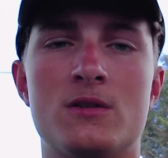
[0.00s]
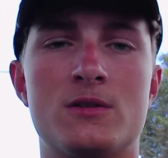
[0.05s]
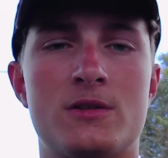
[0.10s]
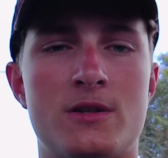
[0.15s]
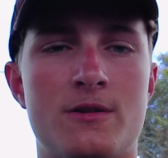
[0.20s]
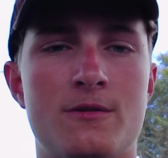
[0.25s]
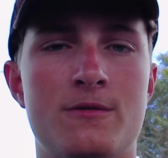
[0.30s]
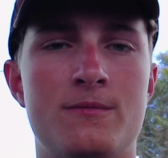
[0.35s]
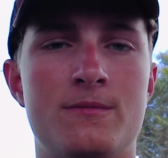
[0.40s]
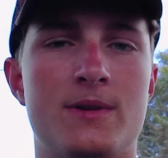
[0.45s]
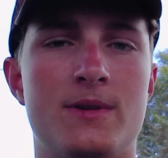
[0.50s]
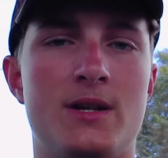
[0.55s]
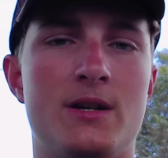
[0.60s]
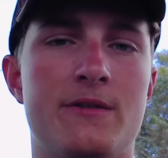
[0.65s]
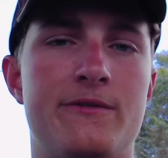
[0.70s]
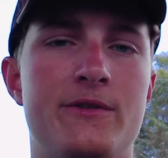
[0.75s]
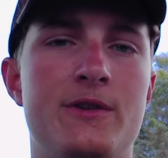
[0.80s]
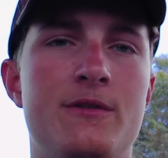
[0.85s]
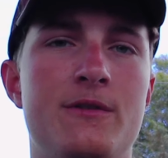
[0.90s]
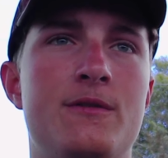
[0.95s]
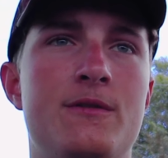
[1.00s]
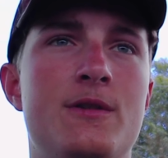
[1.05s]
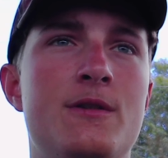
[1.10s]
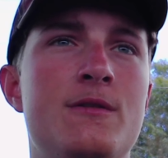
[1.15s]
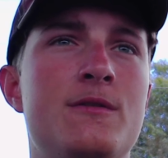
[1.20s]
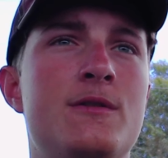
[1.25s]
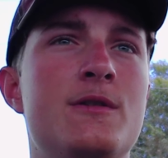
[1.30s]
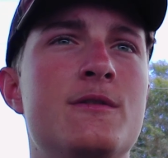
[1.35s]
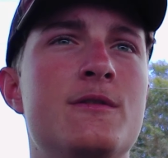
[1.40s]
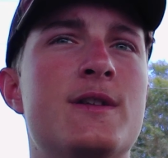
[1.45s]
So, if you
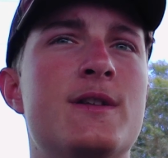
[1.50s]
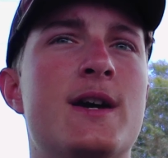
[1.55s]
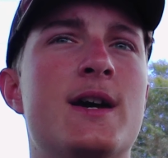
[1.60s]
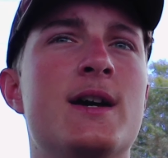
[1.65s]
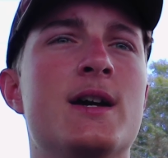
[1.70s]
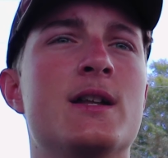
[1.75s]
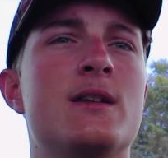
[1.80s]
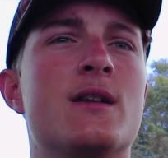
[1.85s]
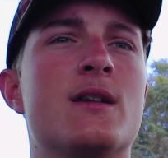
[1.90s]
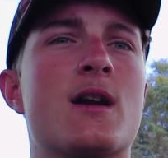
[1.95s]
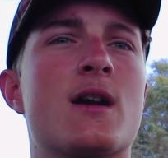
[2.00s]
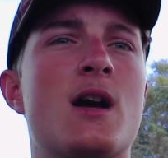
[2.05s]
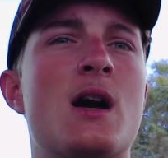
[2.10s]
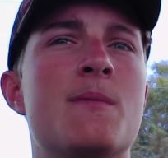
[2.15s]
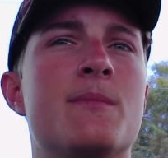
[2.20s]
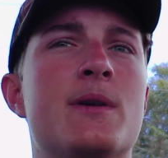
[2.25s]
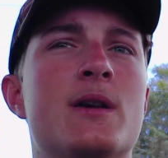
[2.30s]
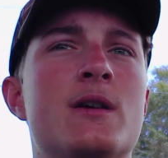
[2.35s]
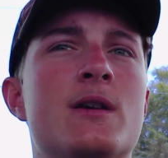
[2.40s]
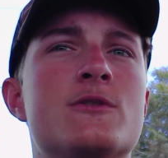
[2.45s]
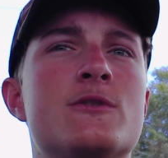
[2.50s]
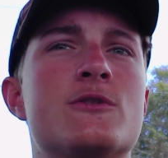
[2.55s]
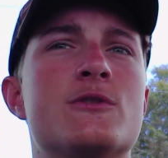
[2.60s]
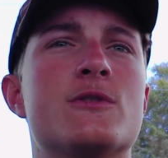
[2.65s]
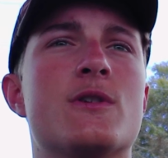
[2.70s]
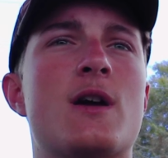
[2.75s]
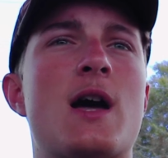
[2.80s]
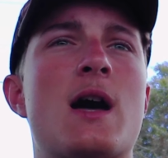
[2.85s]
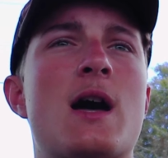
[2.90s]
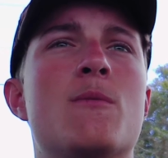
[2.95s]
do that in the comments,
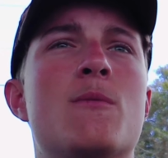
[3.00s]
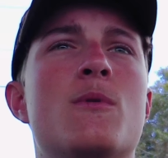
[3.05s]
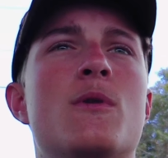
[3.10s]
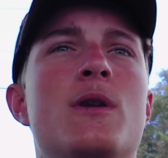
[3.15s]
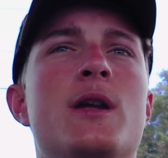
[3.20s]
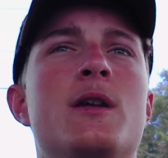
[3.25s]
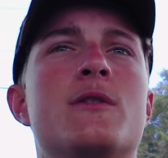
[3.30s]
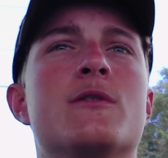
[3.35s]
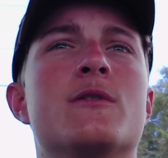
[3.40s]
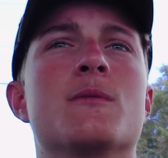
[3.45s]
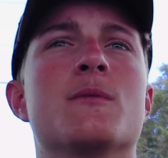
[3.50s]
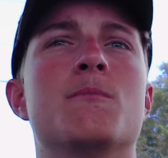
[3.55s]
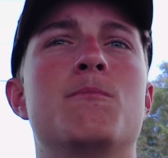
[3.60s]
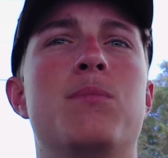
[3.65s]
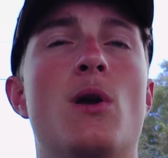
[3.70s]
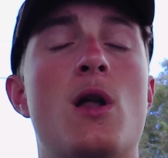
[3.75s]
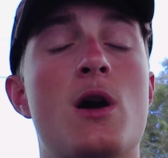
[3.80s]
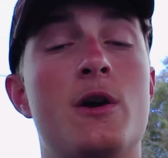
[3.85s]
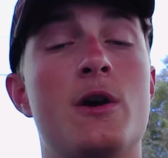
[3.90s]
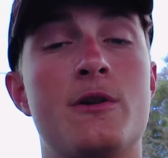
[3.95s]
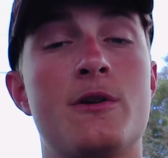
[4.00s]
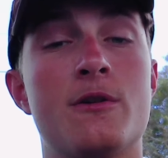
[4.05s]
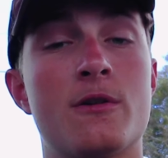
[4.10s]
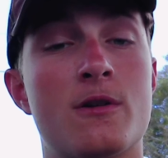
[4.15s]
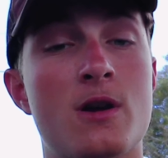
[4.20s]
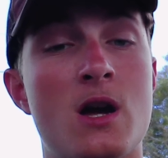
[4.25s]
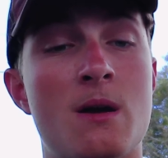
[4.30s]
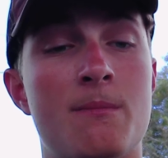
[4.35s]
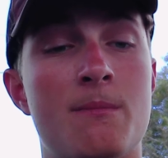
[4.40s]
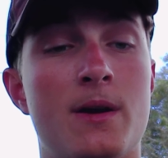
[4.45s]
I will either block your
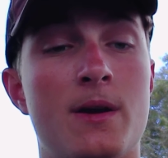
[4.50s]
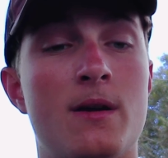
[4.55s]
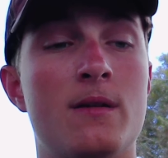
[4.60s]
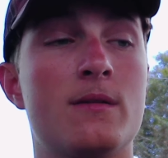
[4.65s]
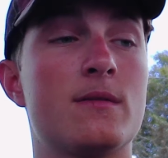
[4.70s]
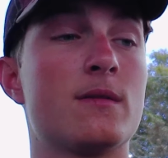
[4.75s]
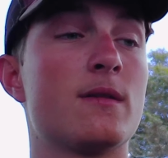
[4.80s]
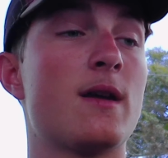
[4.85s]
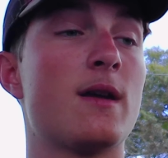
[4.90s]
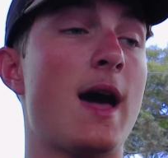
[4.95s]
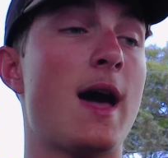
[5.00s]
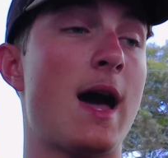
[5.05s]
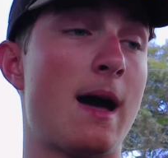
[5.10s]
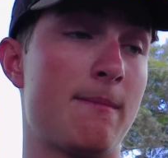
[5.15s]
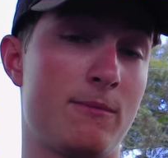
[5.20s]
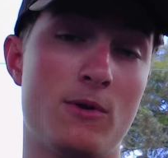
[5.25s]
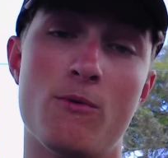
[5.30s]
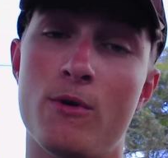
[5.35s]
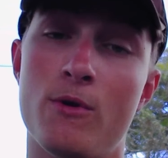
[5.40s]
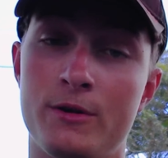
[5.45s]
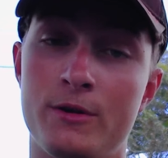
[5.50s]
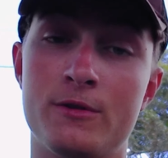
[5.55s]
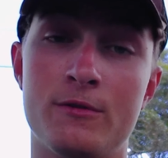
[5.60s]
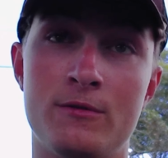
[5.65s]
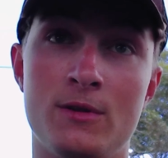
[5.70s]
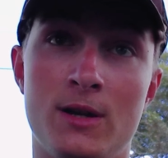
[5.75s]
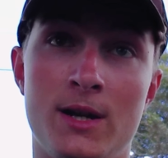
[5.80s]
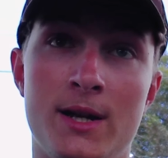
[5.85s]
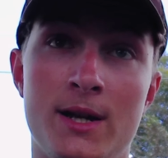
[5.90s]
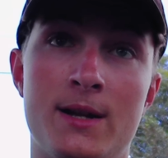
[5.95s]
comment, I'm going to
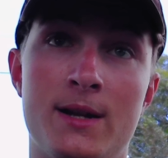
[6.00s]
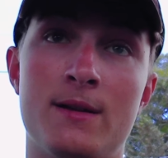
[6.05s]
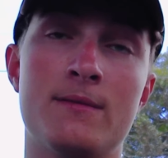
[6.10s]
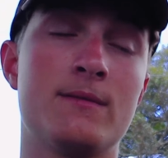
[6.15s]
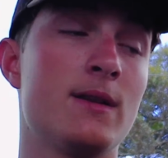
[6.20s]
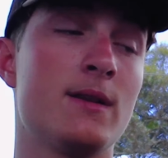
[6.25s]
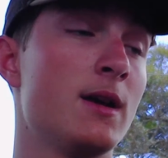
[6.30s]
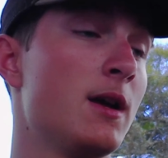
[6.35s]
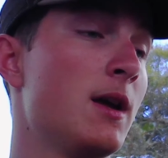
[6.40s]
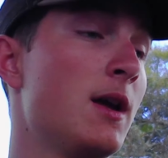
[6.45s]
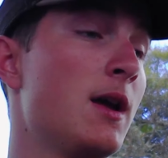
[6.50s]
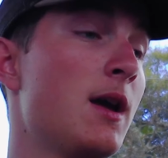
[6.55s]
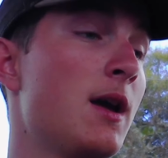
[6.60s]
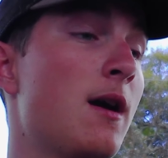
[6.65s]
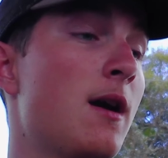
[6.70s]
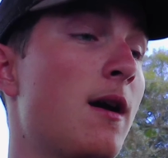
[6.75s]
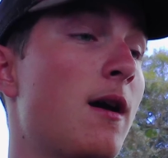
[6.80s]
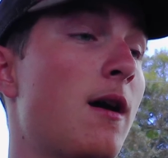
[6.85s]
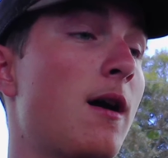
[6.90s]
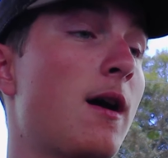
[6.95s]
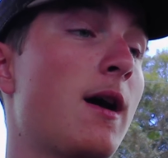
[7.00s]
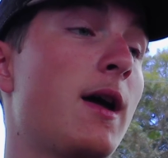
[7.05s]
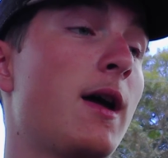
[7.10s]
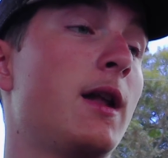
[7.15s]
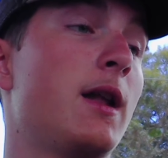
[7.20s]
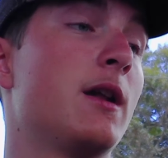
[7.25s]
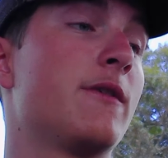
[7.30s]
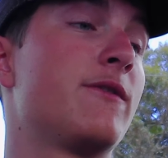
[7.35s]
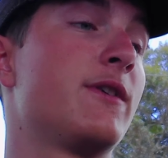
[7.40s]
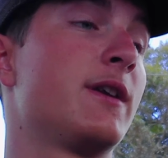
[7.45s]
delete it,
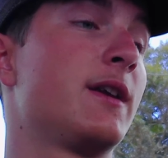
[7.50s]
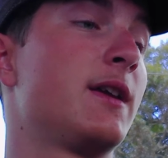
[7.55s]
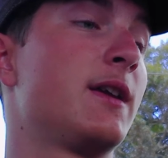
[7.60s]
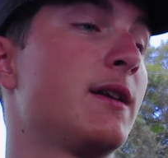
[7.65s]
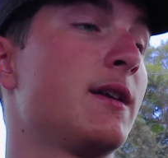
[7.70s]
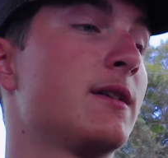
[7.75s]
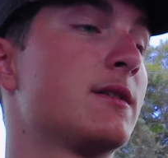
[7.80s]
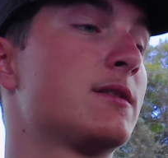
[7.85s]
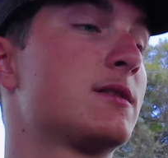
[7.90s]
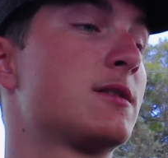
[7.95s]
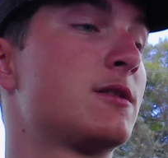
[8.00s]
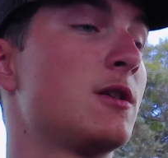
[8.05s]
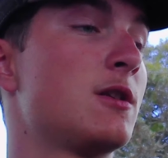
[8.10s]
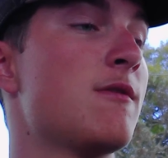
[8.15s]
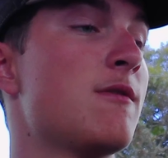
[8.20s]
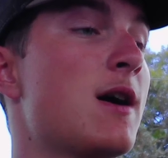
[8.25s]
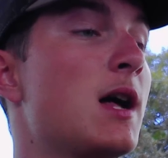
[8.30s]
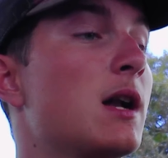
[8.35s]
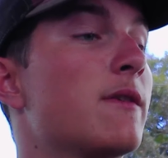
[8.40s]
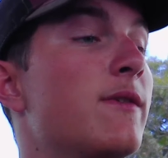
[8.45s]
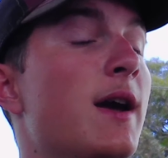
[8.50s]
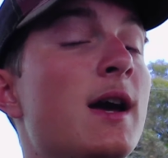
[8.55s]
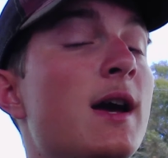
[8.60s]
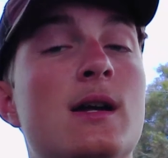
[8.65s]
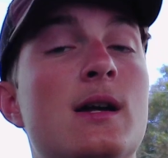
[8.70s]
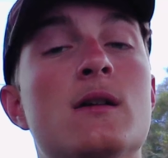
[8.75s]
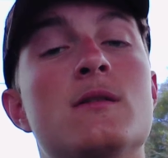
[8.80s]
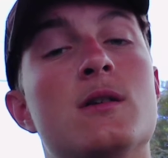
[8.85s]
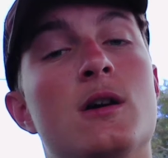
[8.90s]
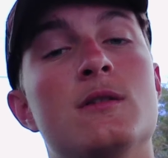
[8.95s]
and if it gets too out of hand,
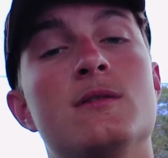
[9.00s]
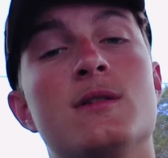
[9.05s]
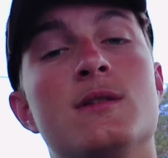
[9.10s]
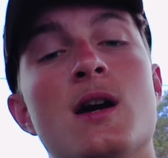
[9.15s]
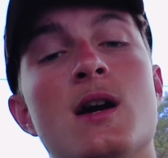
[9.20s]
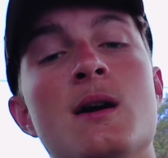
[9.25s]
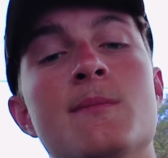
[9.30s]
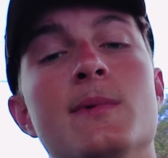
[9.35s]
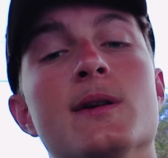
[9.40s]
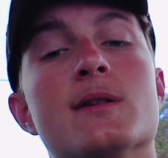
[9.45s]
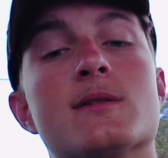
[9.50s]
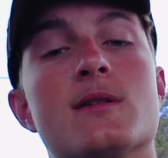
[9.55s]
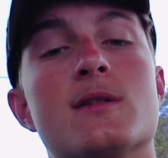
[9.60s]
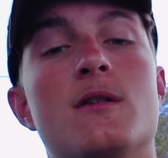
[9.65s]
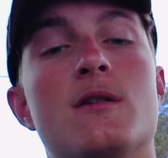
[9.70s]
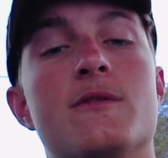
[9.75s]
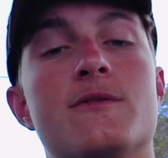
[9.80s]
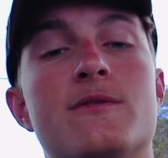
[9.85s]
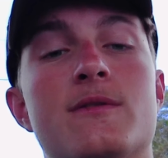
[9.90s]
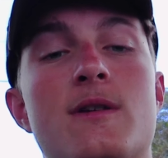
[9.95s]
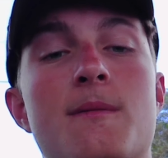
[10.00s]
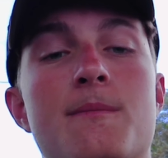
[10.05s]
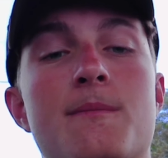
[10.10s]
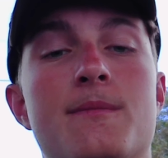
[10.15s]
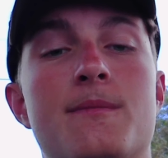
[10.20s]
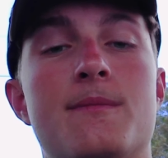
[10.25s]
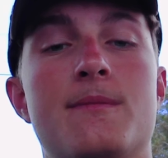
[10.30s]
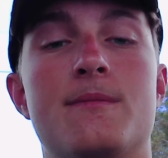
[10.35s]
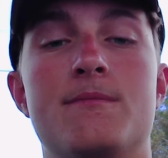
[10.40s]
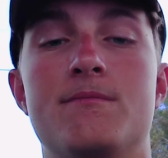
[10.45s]
I'll turn the comments off.
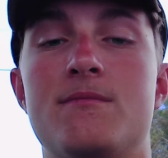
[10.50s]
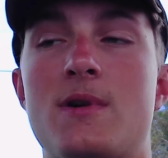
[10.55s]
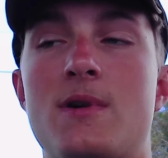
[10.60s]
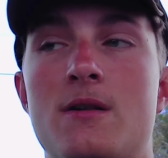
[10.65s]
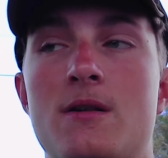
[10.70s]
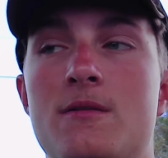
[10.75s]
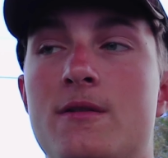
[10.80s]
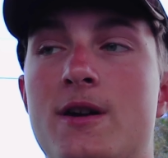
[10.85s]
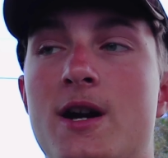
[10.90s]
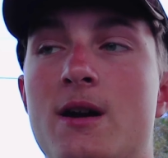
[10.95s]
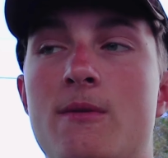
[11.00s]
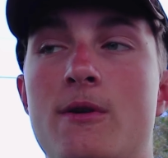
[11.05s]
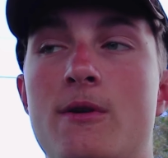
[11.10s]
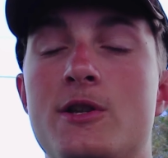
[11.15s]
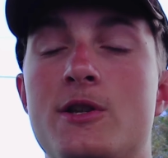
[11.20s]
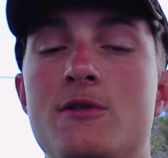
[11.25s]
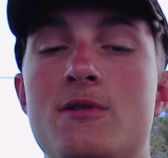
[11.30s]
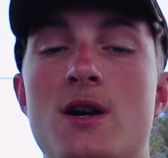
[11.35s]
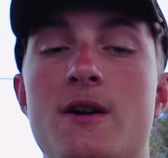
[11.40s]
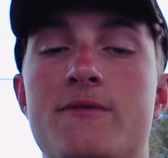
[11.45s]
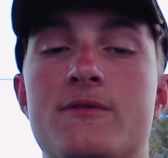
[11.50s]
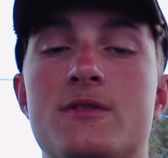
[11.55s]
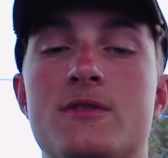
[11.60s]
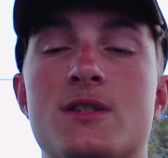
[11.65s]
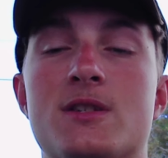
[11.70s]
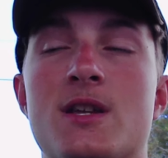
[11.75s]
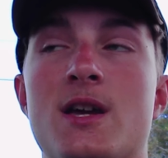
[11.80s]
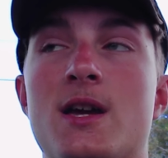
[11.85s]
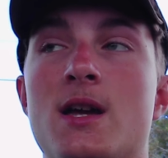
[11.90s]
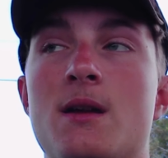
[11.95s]
I don't care what you have to
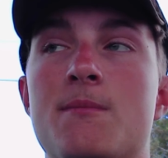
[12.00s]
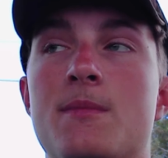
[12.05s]
say.